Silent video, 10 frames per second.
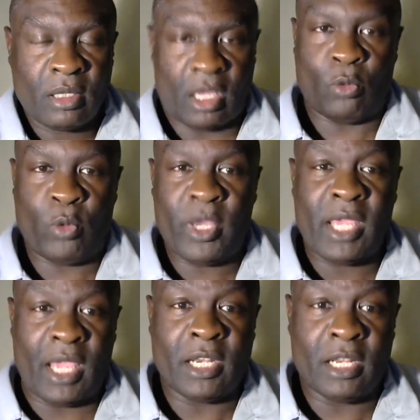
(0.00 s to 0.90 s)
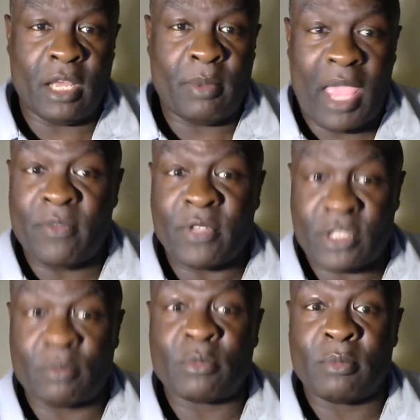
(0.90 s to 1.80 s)
And we ended up having
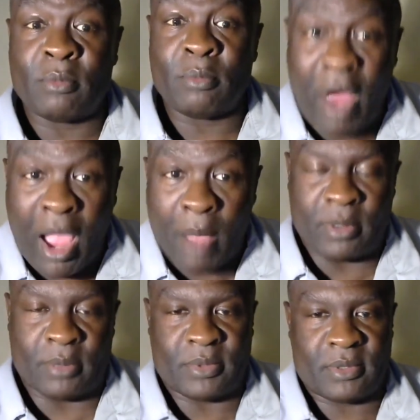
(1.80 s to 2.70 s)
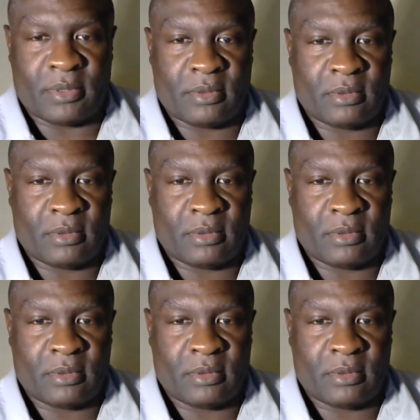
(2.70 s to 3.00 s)
some problems.